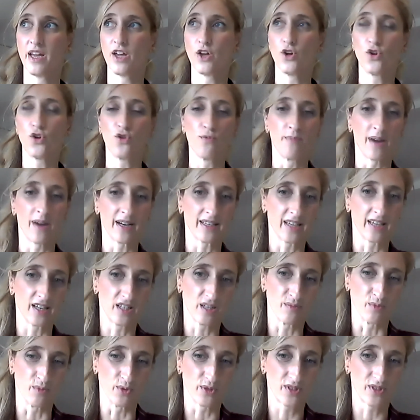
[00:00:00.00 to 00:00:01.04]
who might get a
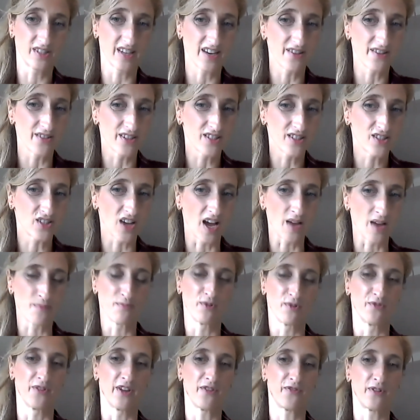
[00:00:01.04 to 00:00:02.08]
more serious type
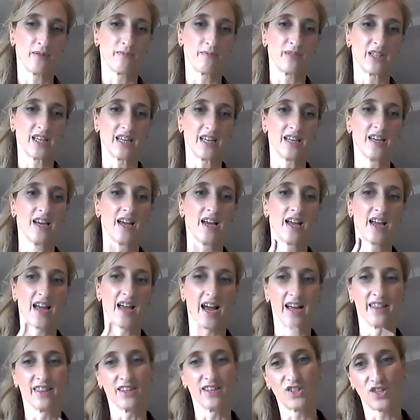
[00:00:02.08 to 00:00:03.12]
of FMD
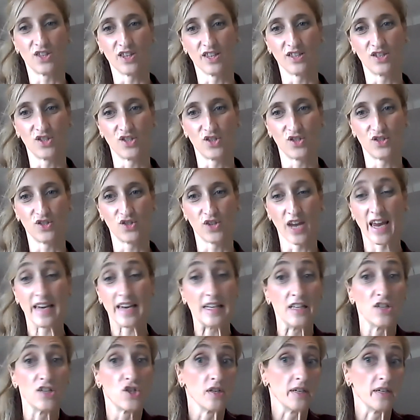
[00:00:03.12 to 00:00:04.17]
and
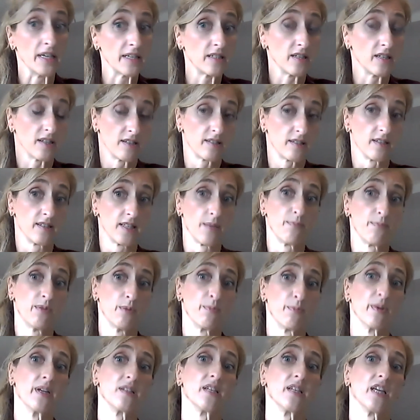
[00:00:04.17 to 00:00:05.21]
any genetic
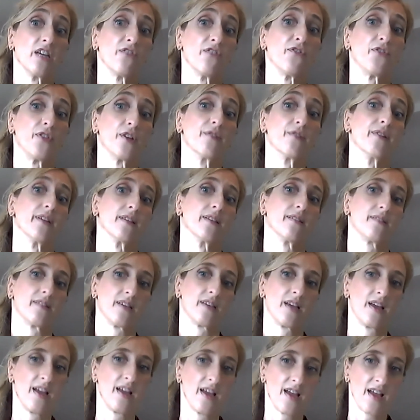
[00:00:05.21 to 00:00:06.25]
susceptibility, if there is,
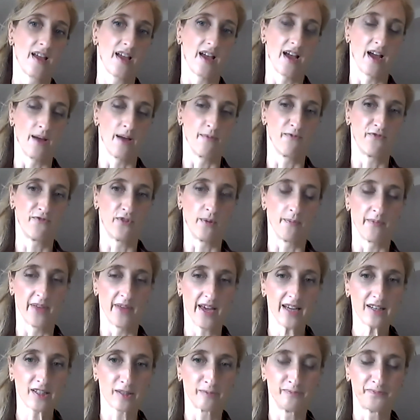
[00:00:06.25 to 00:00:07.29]
from
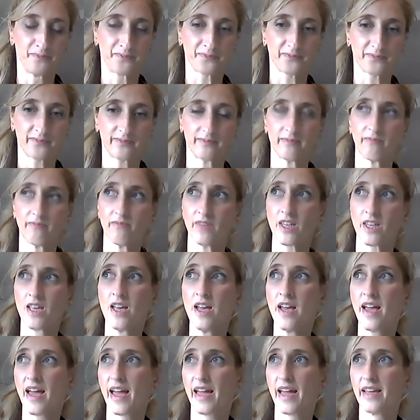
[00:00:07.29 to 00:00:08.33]
that.
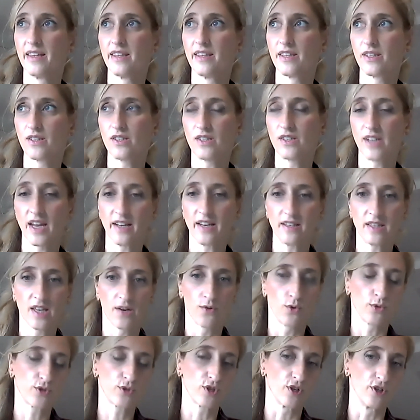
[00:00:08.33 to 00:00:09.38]
In the States, they're
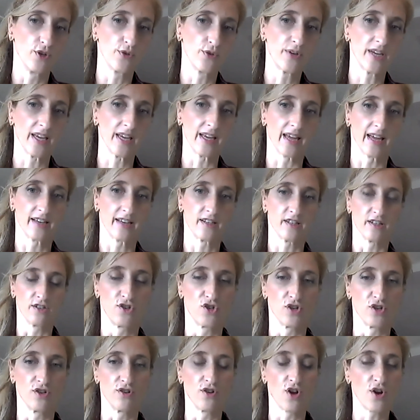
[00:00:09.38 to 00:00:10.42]
also looking at
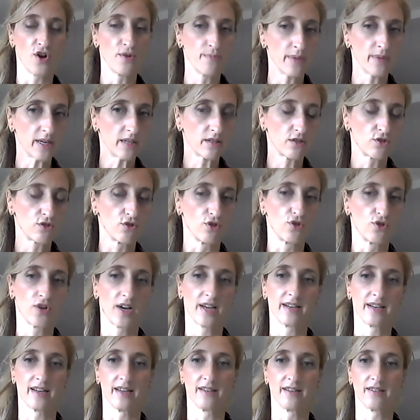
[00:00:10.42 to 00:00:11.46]
genomics to try
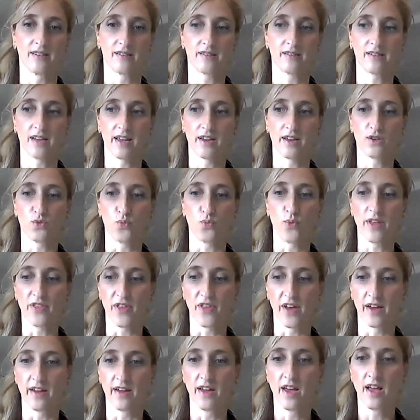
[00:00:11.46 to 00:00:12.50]
and understand
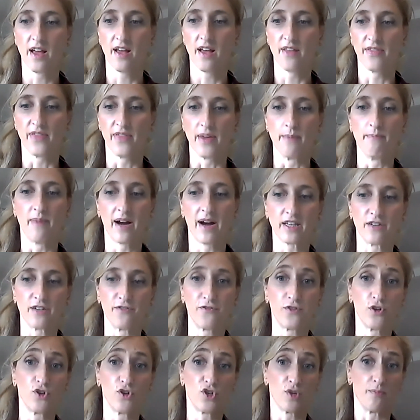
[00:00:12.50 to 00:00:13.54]
whether there might in
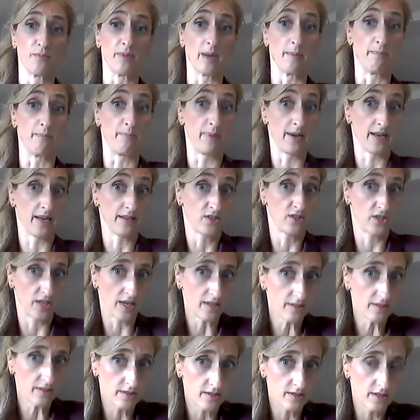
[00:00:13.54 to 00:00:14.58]
future be a blood
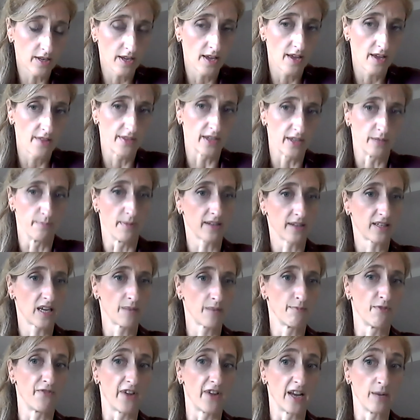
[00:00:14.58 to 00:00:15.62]
test that might
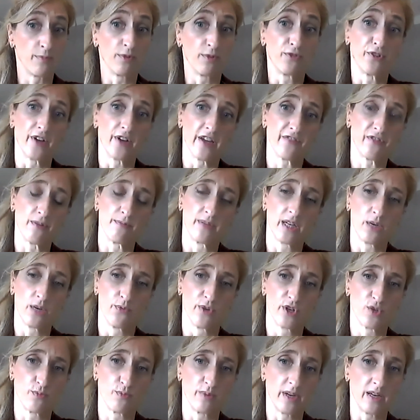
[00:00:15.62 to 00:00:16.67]
come available for FMD,
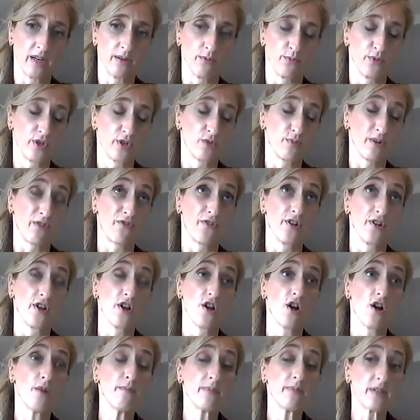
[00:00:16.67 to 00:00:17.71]
which be
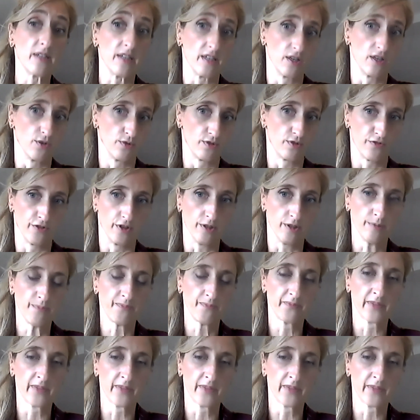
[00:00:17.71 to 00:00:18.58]
phenomenally useful.